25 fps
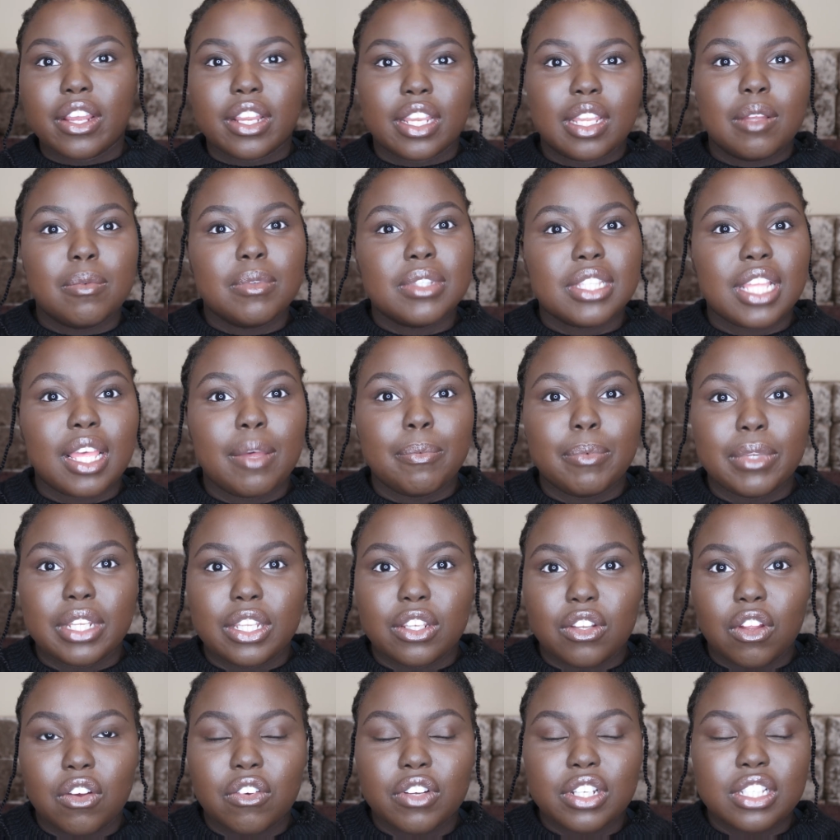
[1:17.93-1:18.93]
Her name is
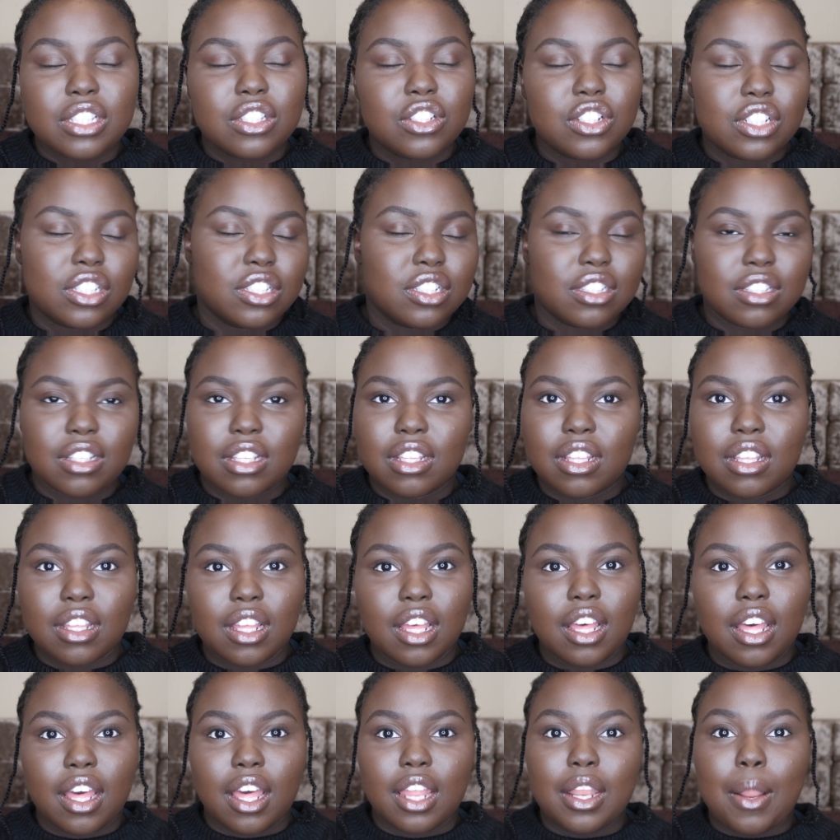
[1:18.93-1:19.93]
Emily Norris. She's
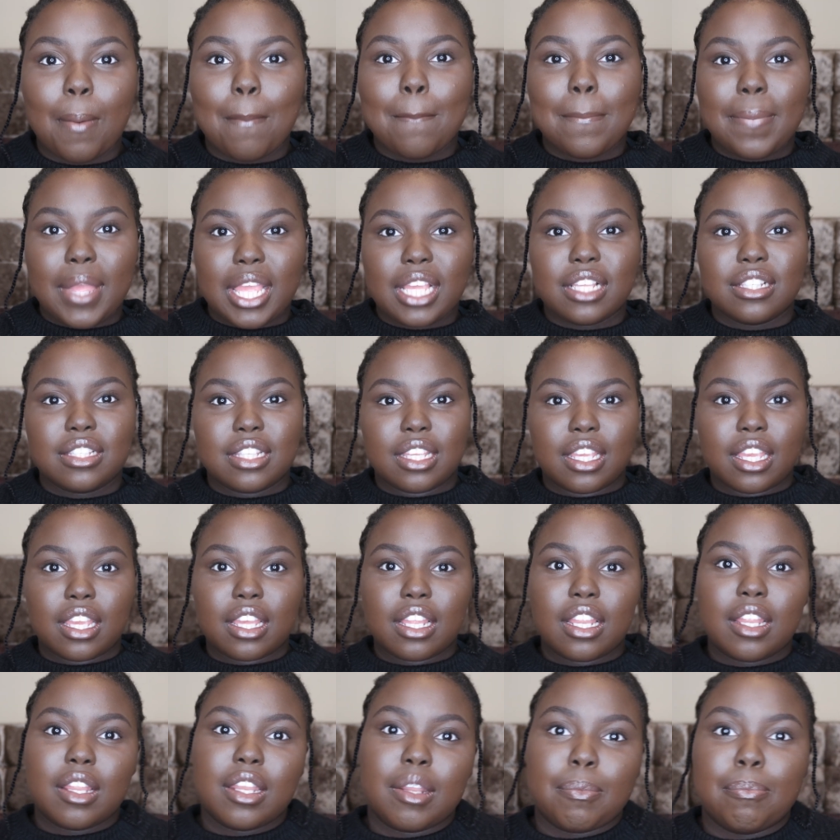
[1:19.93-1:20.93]
an
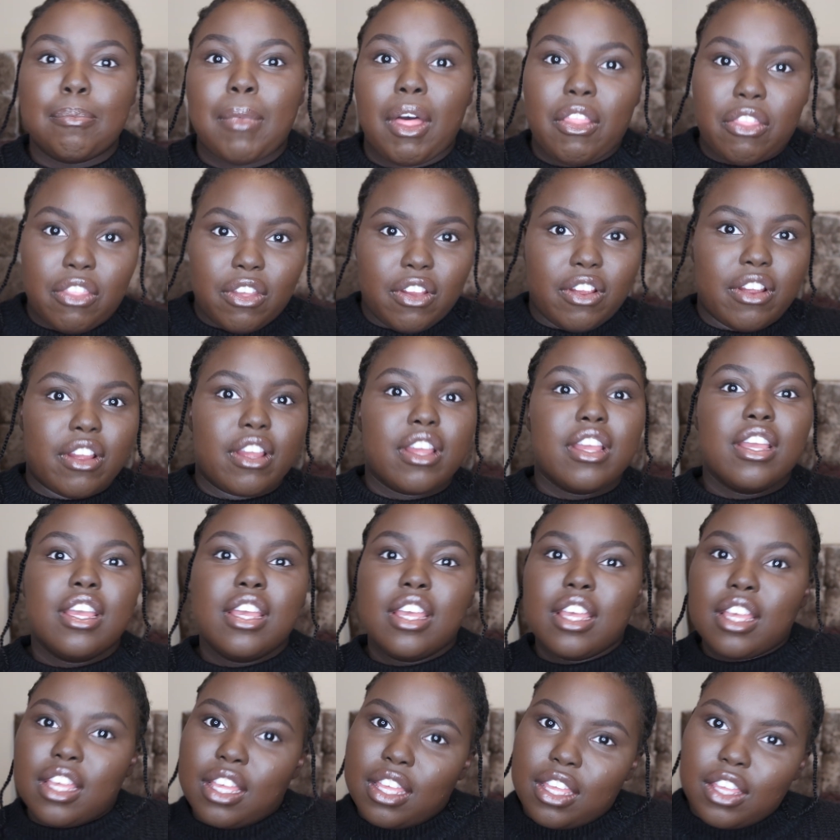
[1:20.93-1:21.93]
amazing mother.
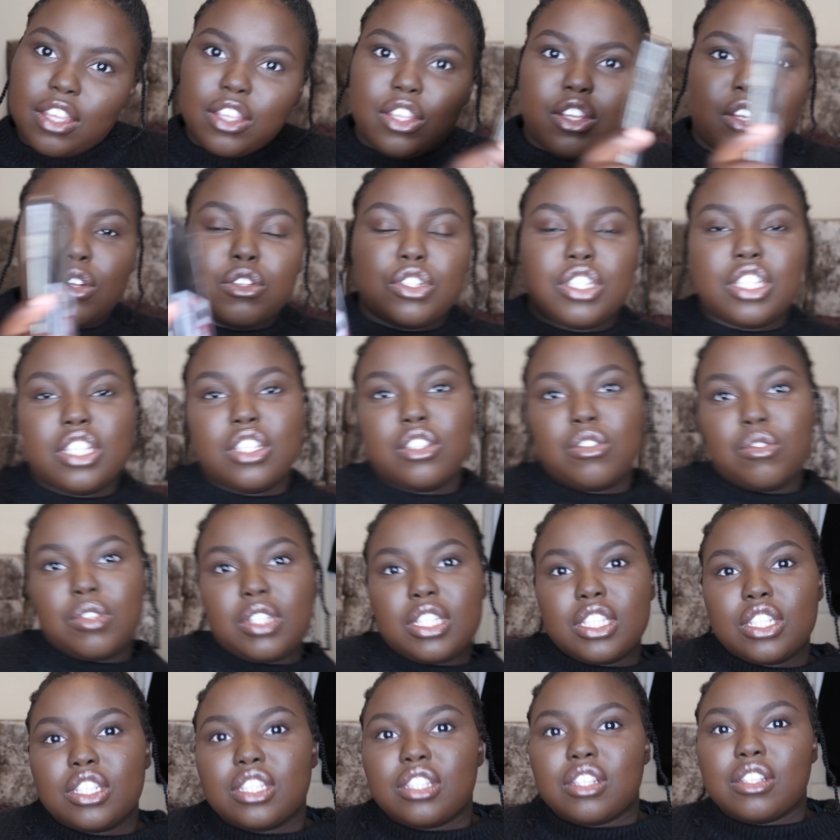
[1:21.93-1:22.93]
You know, she does all
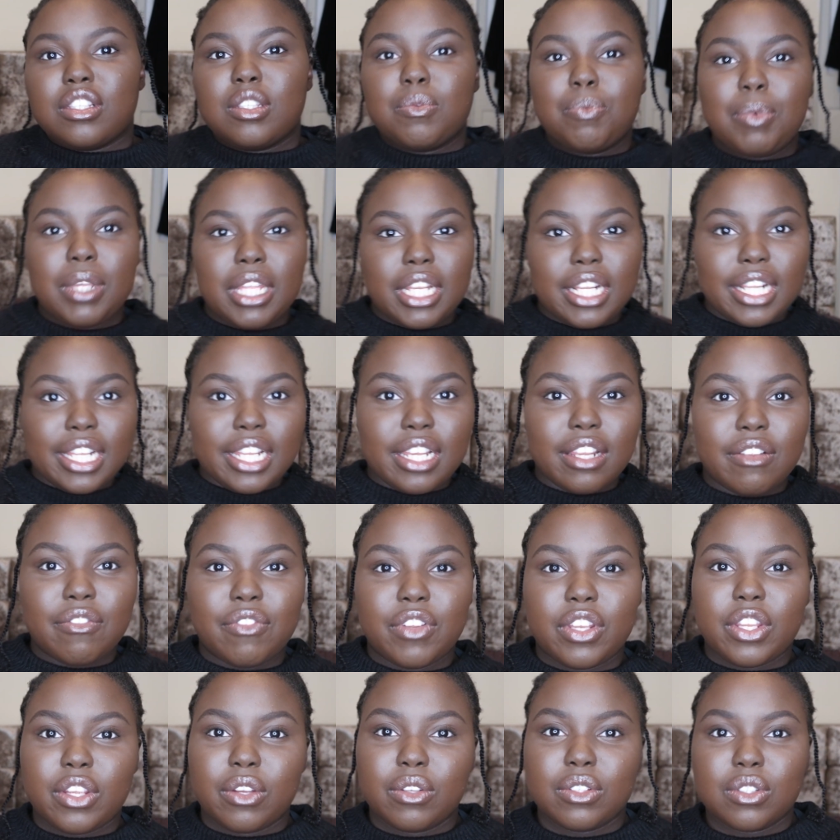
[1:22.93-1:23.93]
these speed cleaning
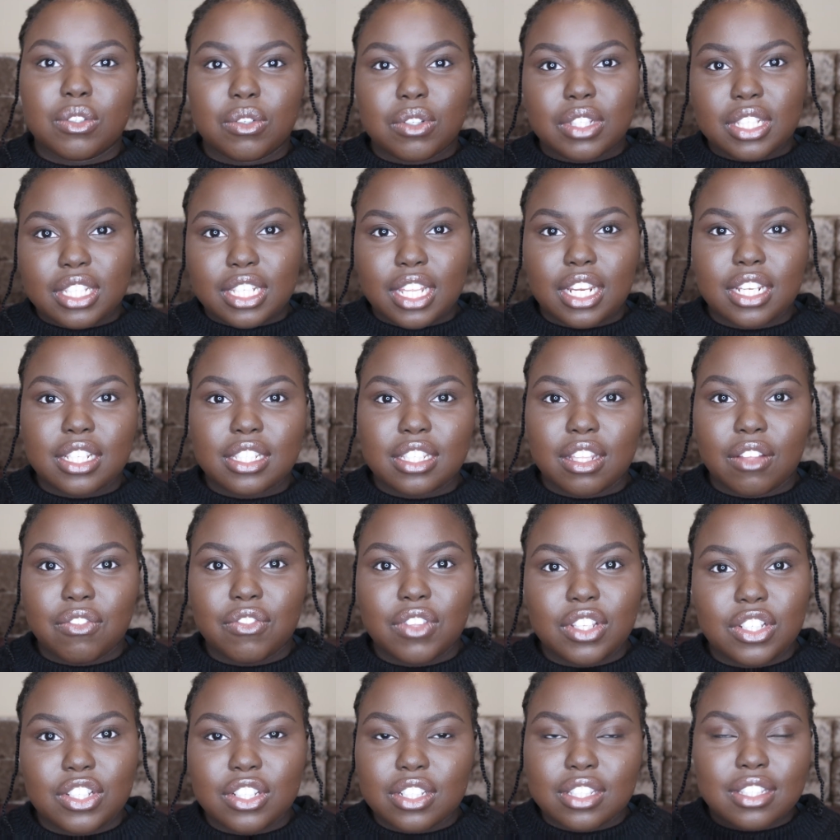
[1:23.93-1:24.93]
videos and all this kind of
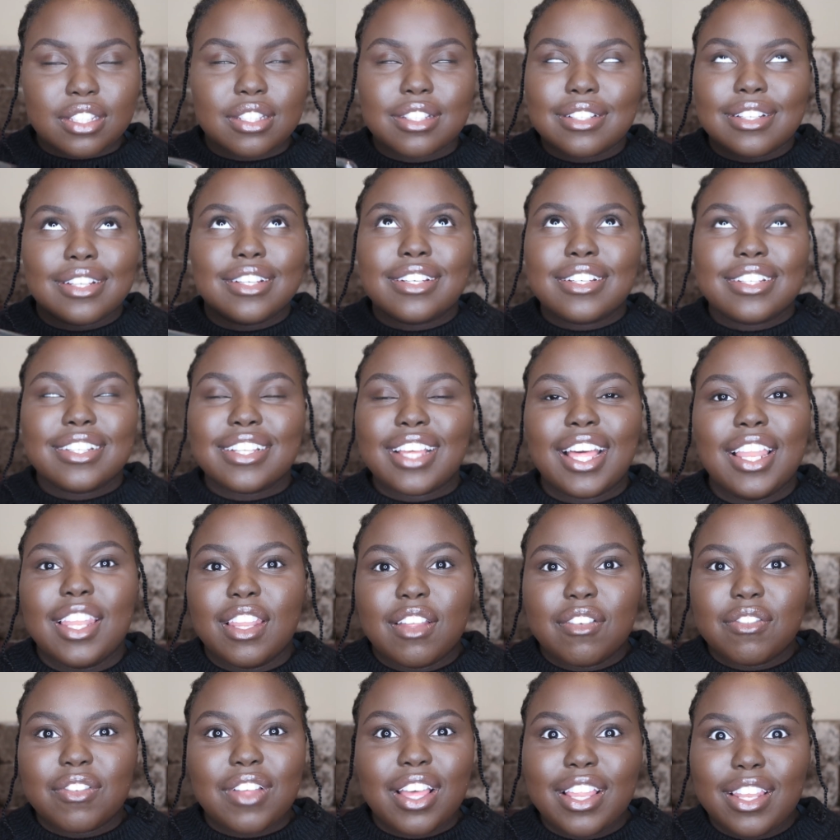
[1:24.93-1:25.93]
stuff that just, I
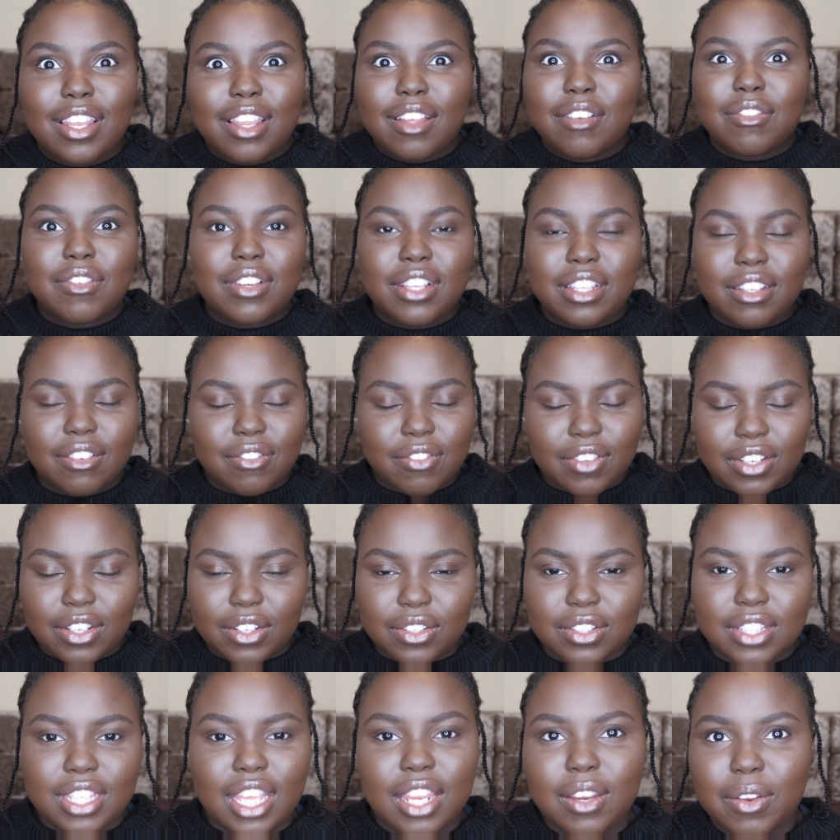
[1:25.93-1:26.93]
love cleaning videos.